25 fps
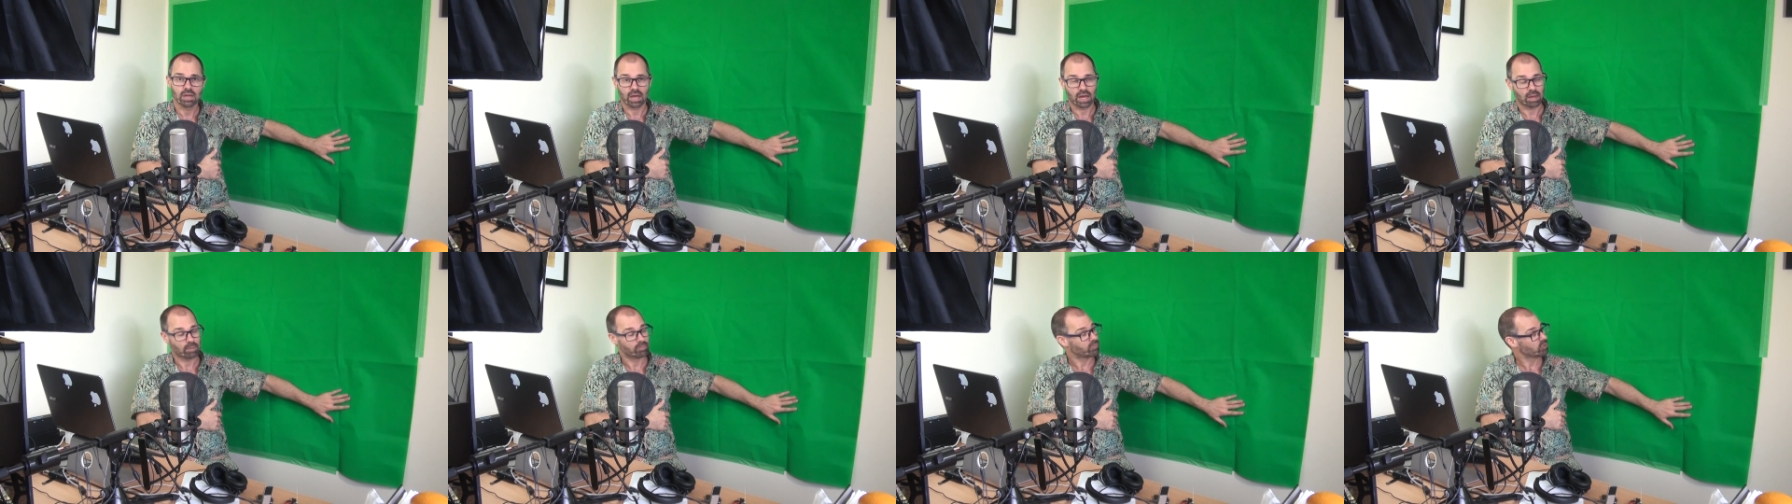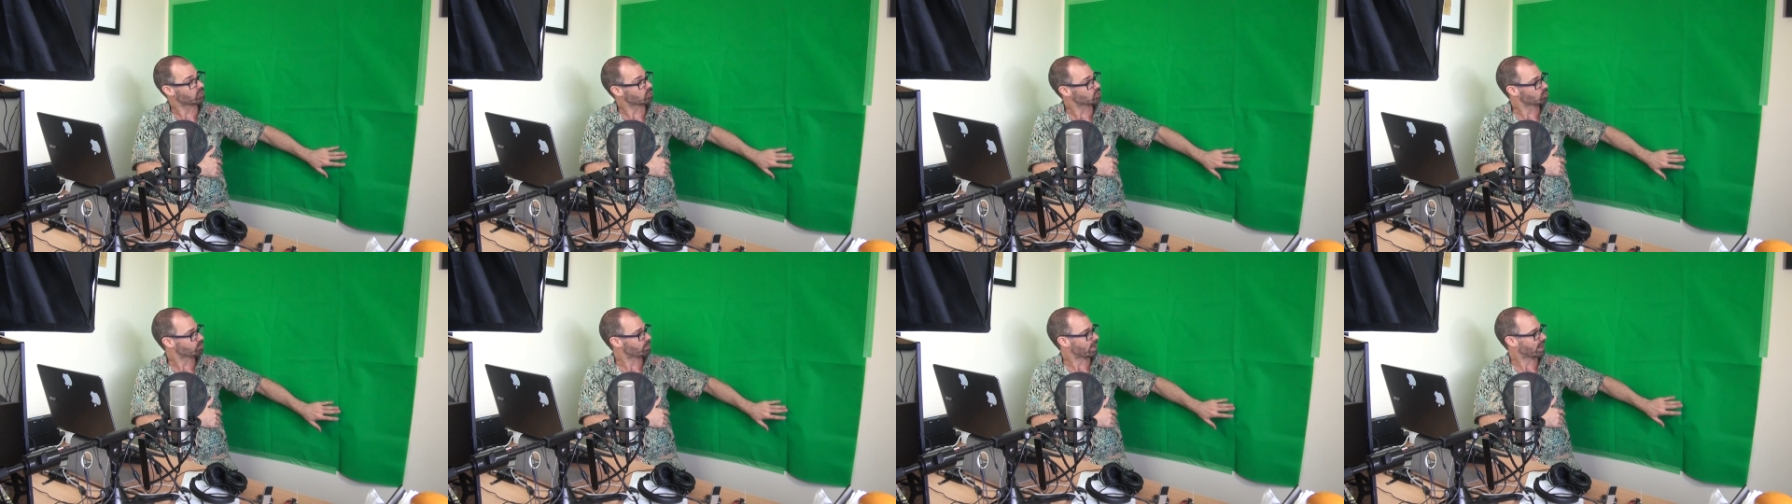Um,
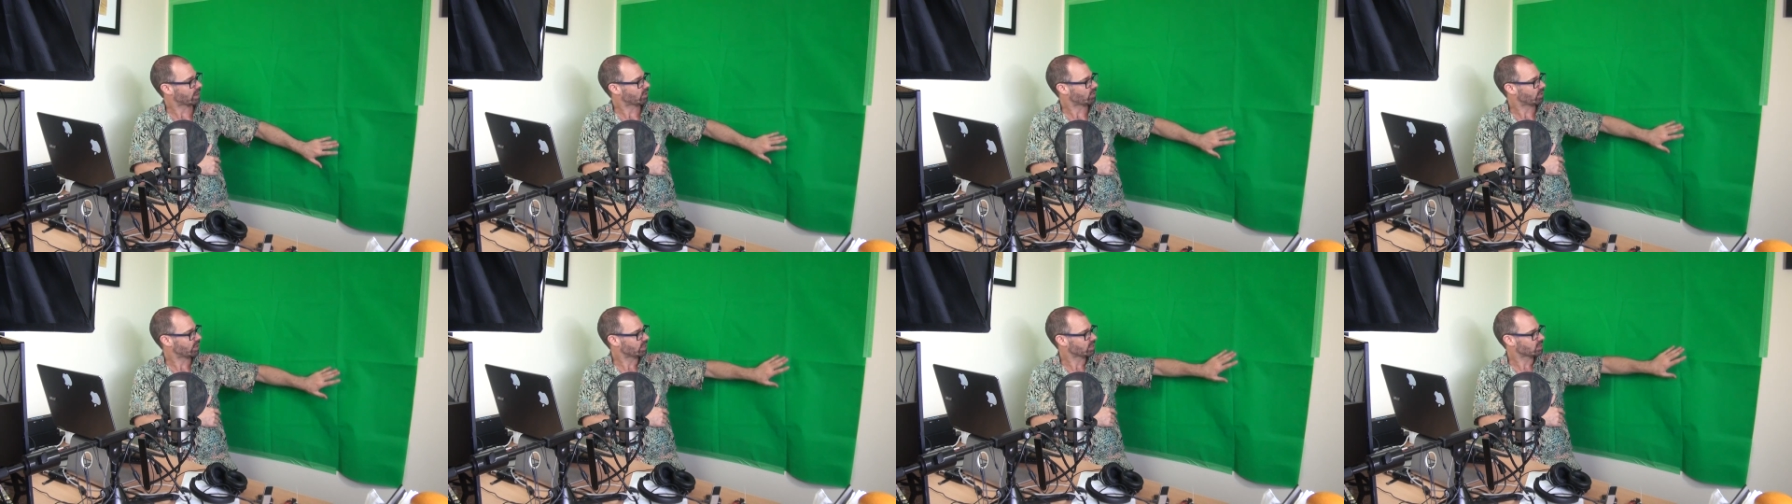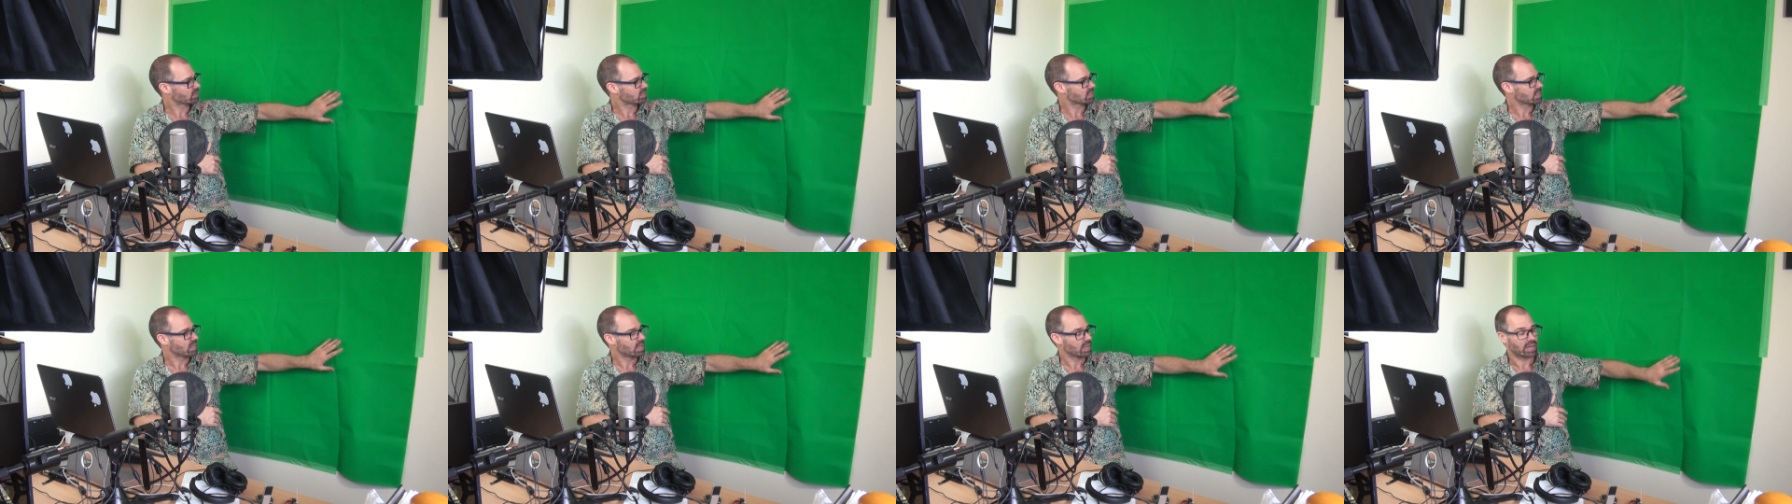virtual
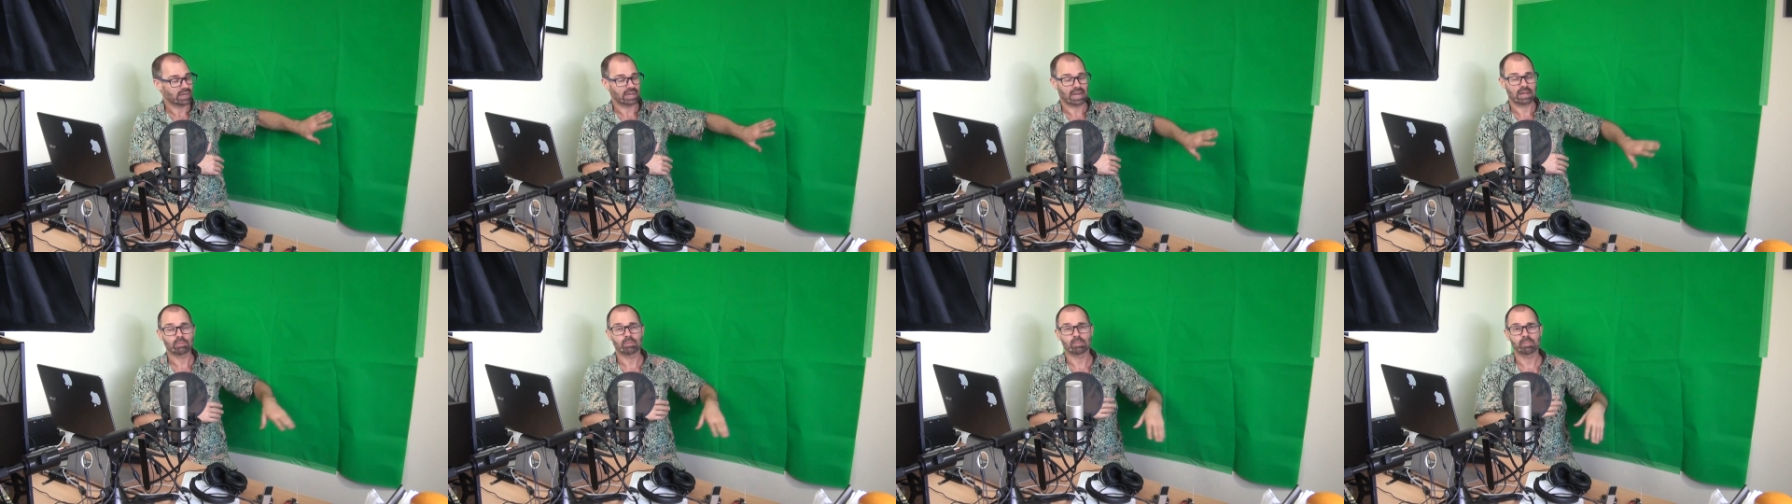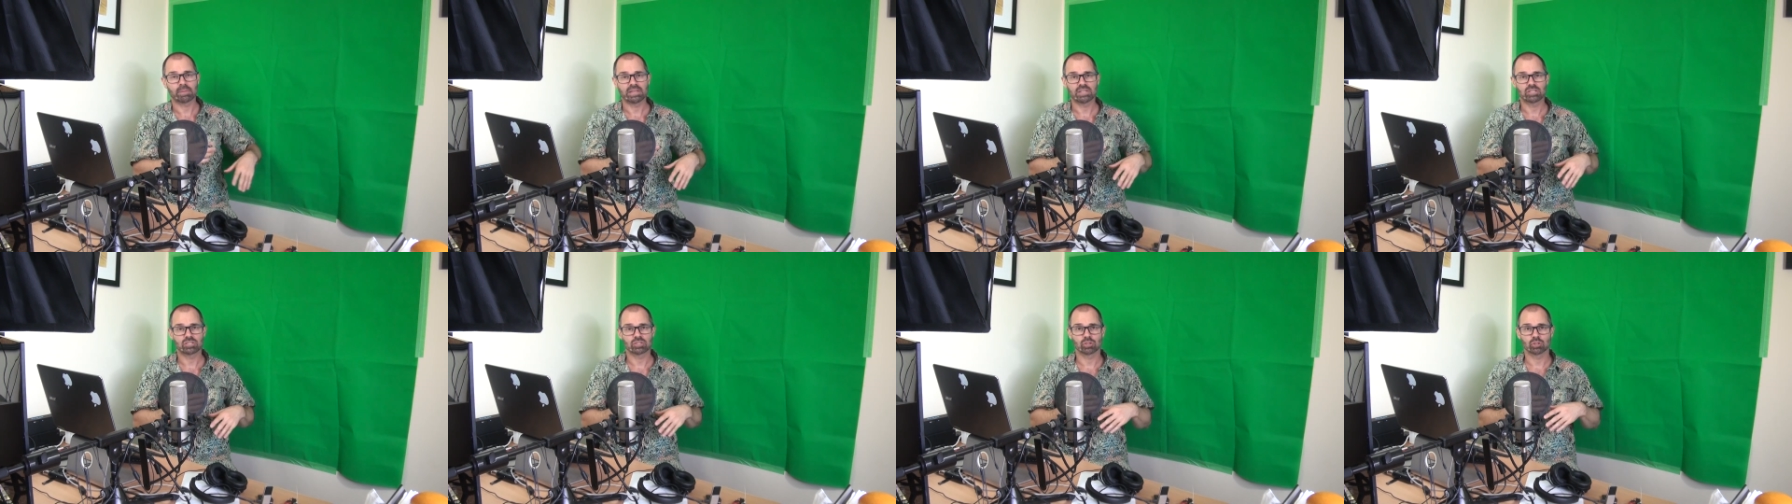backgrounds enable
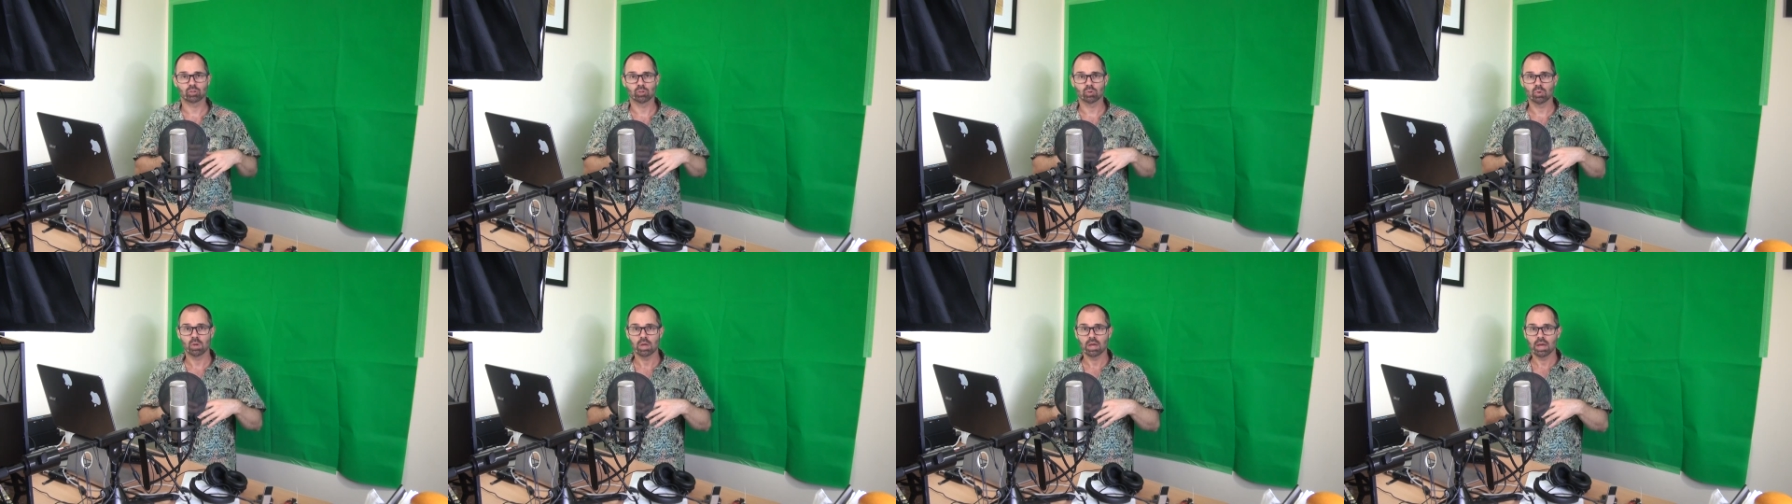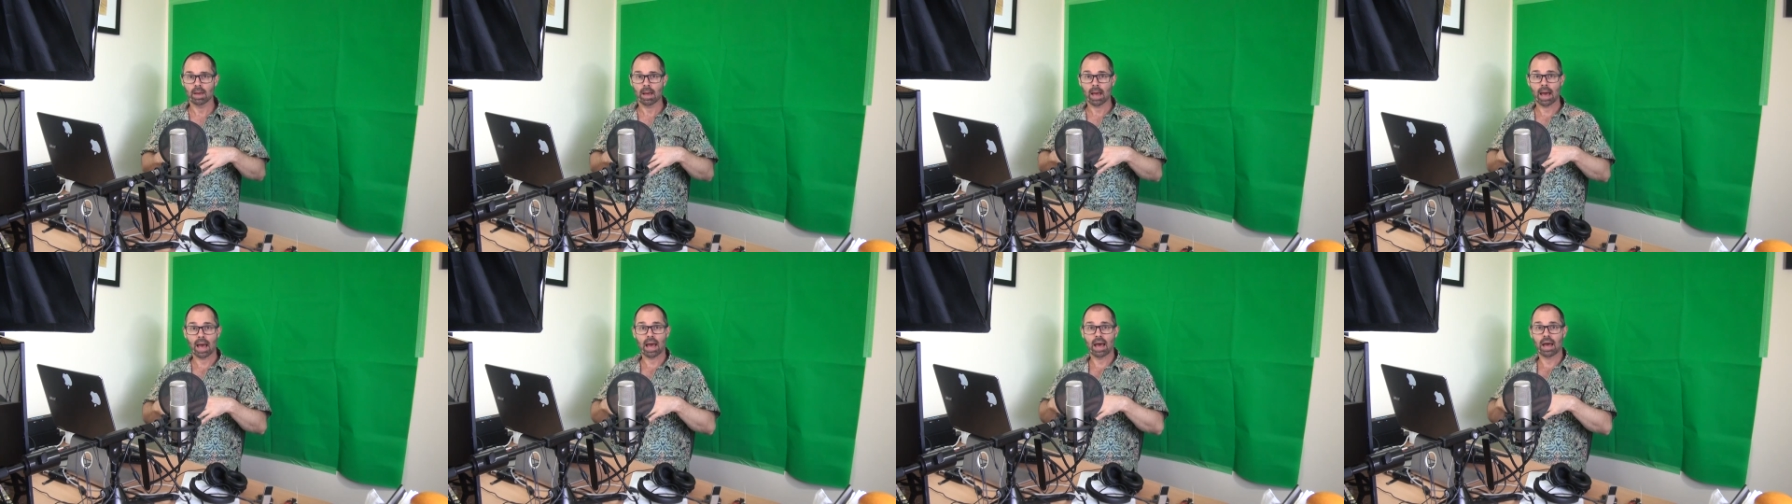me to
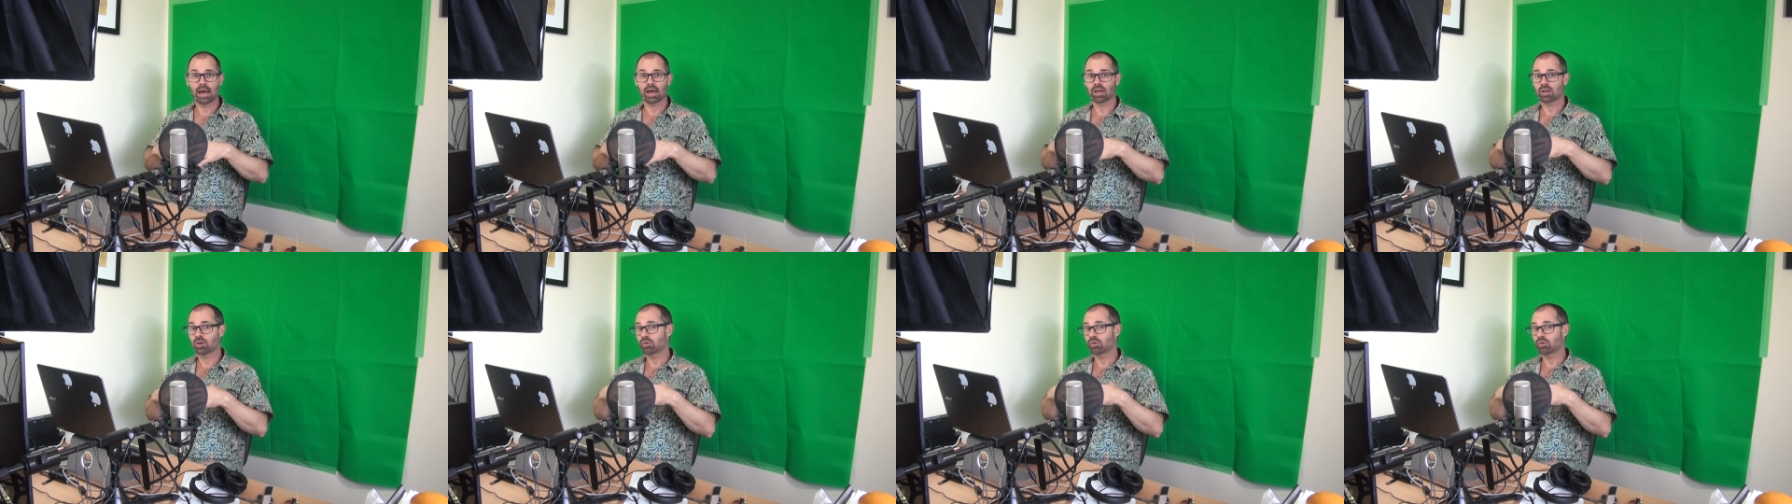uh,